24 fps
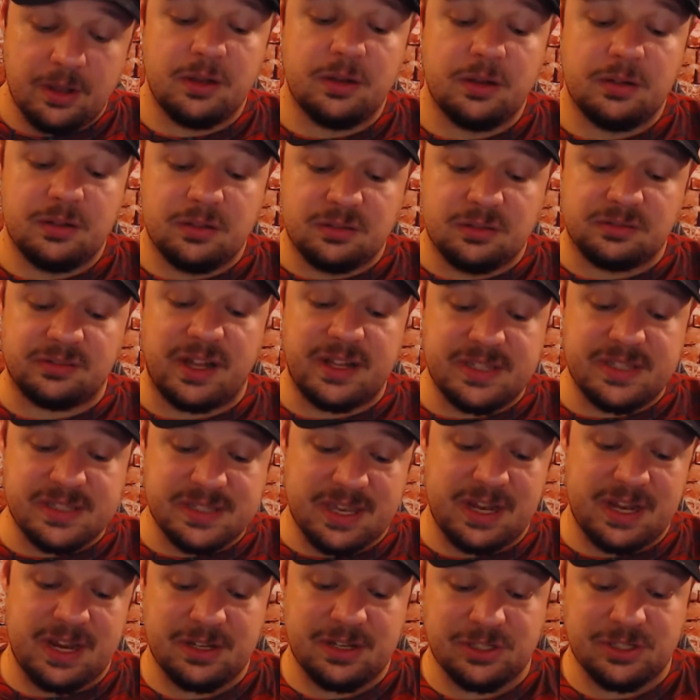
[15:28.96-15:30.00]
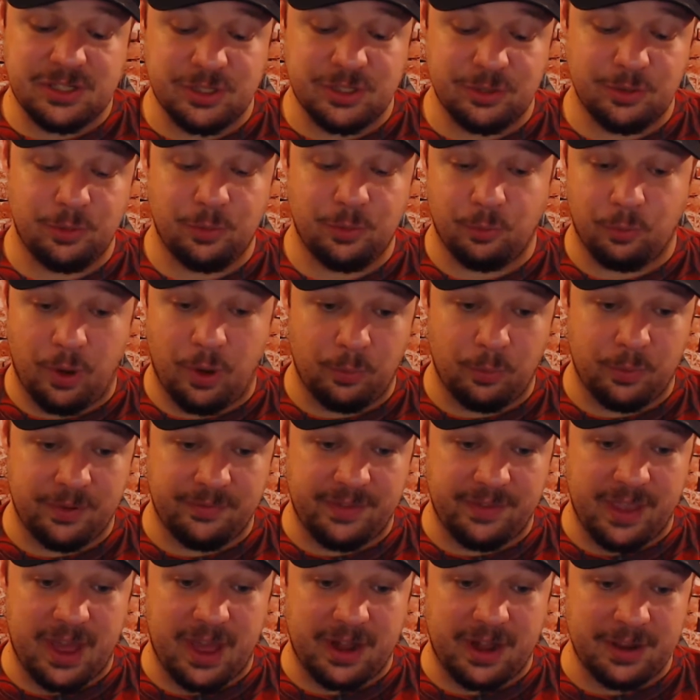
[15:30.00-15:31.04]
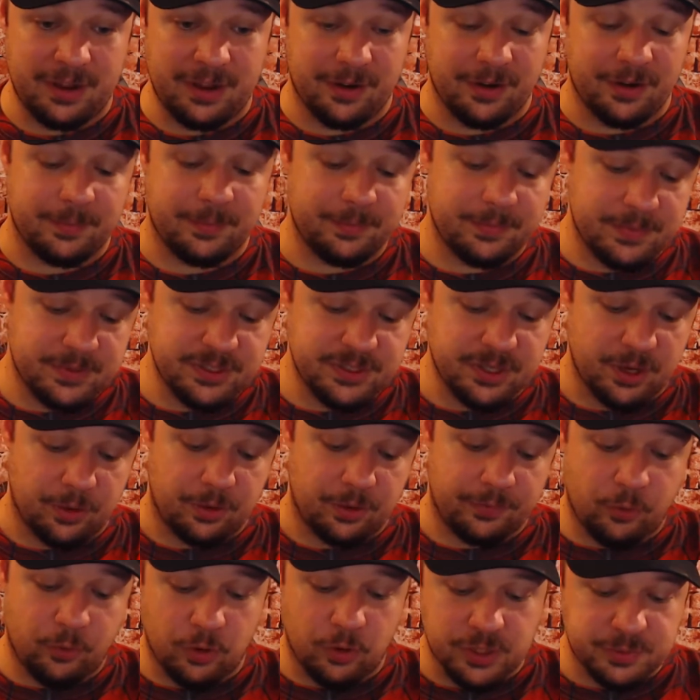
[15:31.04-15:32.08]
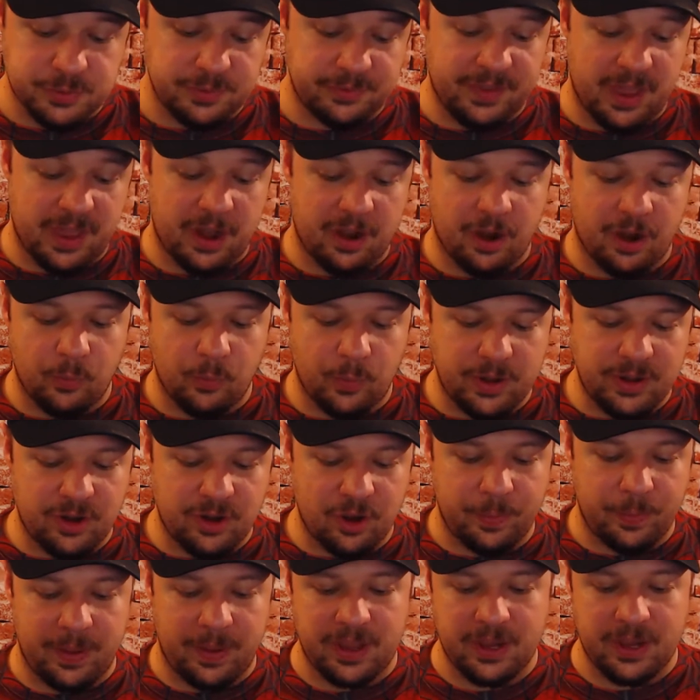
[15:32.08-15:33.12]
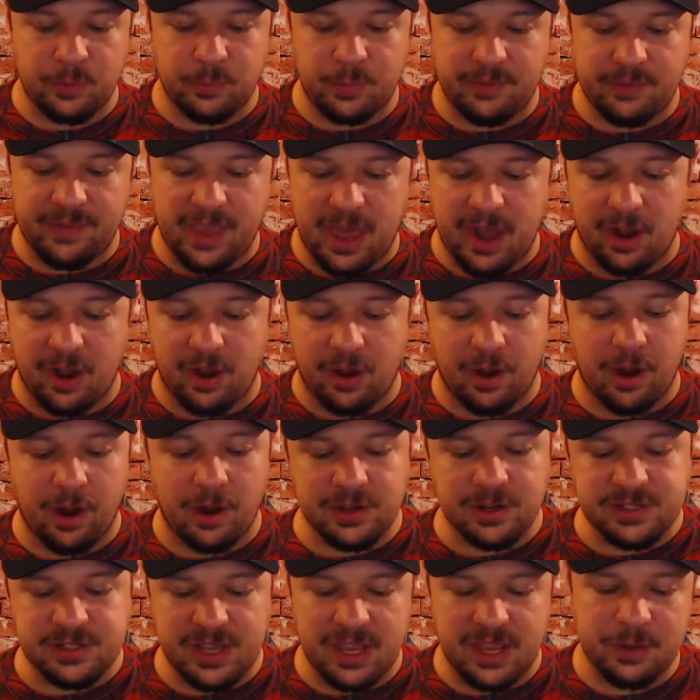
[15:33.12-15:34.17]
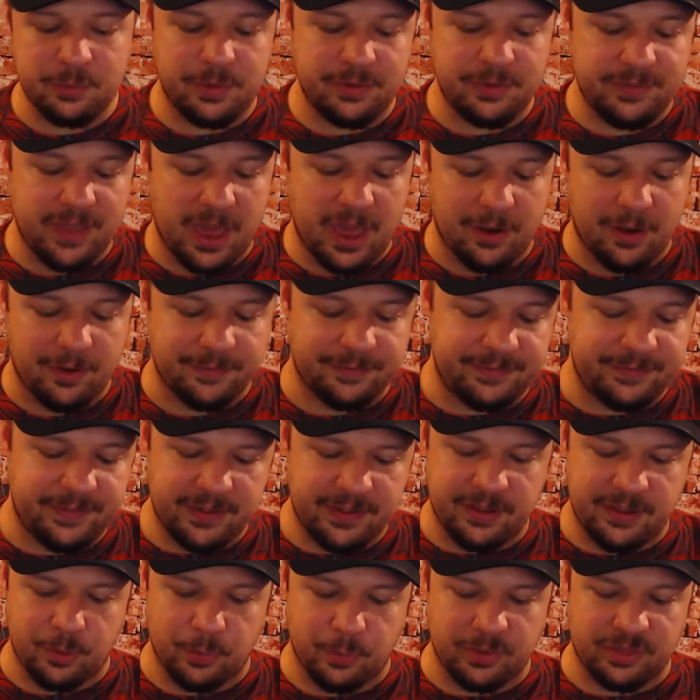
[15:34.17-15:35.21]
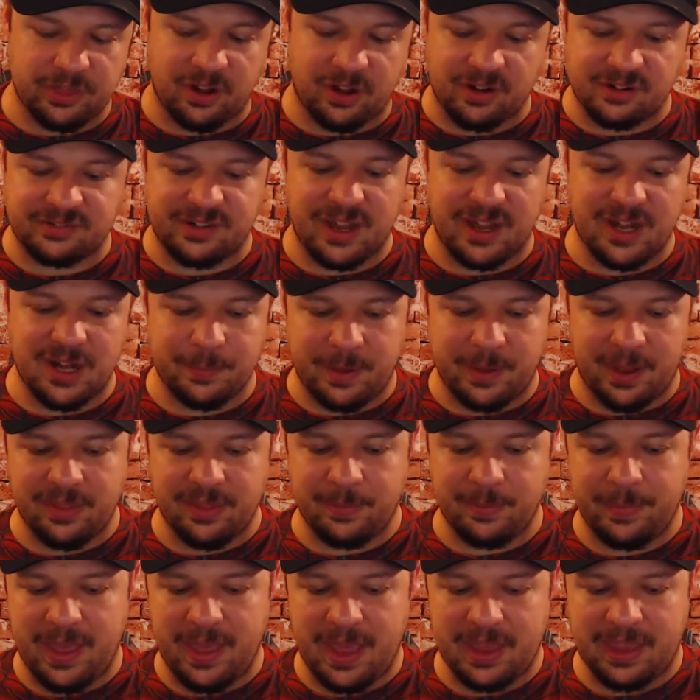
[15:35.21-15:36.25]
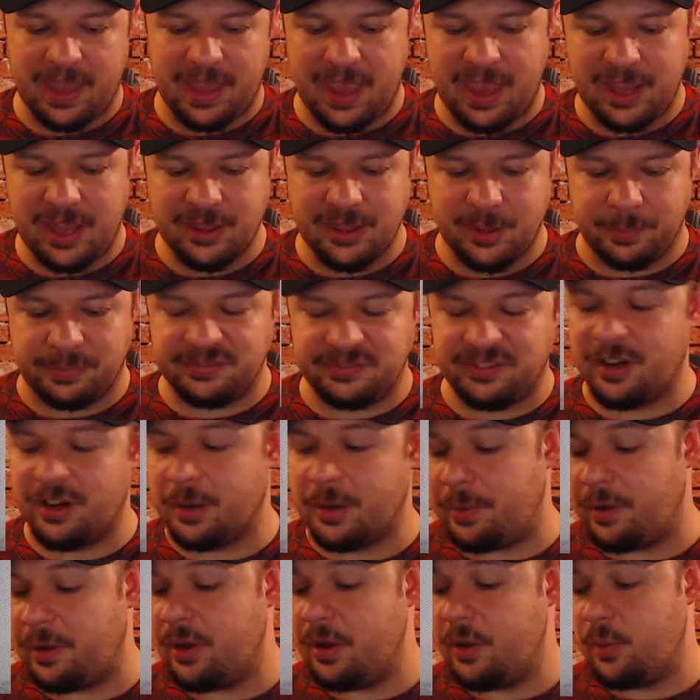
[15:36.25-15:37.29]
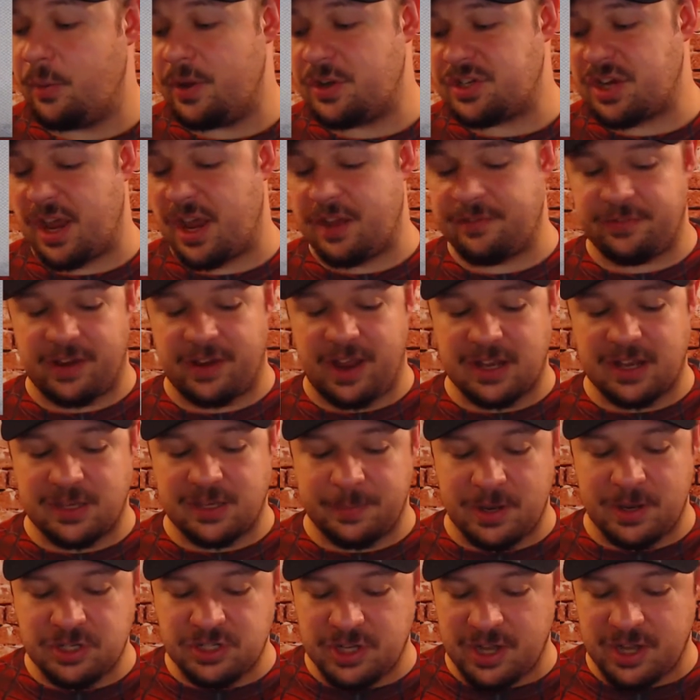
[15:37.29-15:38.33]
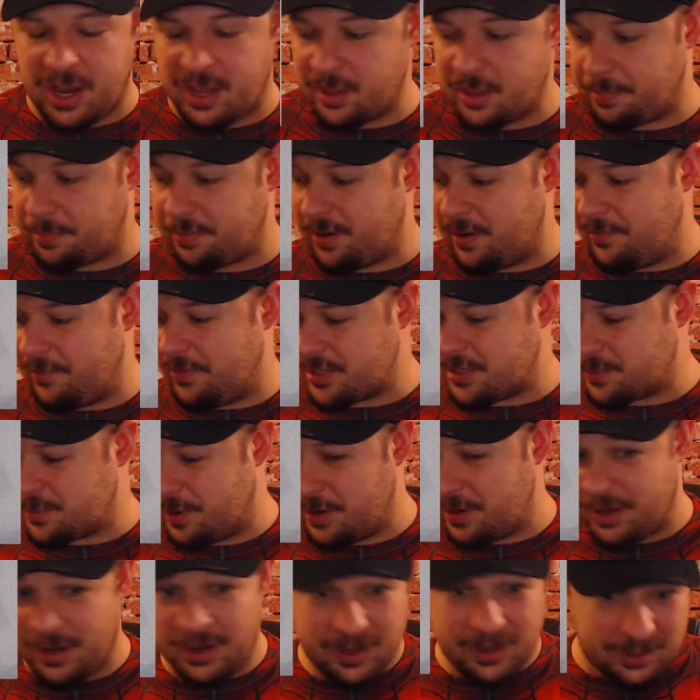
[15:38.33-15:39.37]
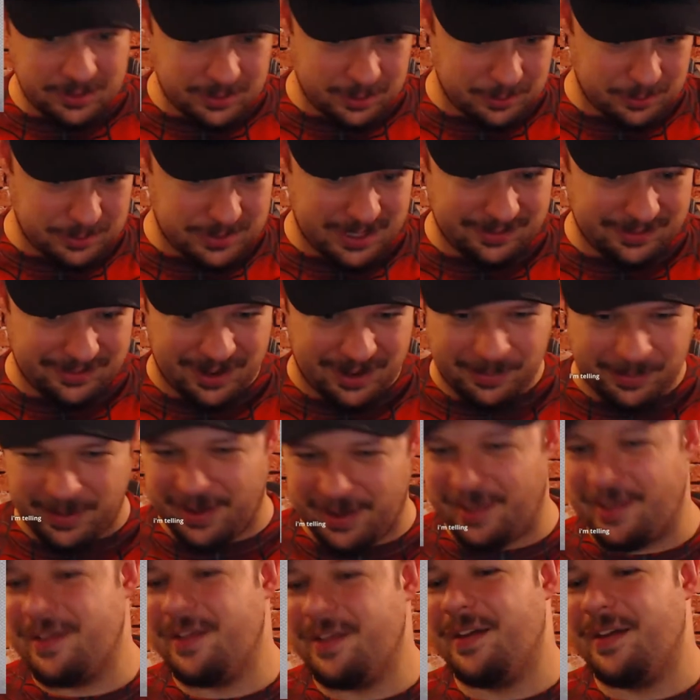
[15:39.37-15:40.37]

Let's get into what we've got here. So, of course, we've got our window pane, we've got our art, and we've got our figure with our lineup on the back and the blurb, which I forgot to mention on the previous one. Don't tell anybody.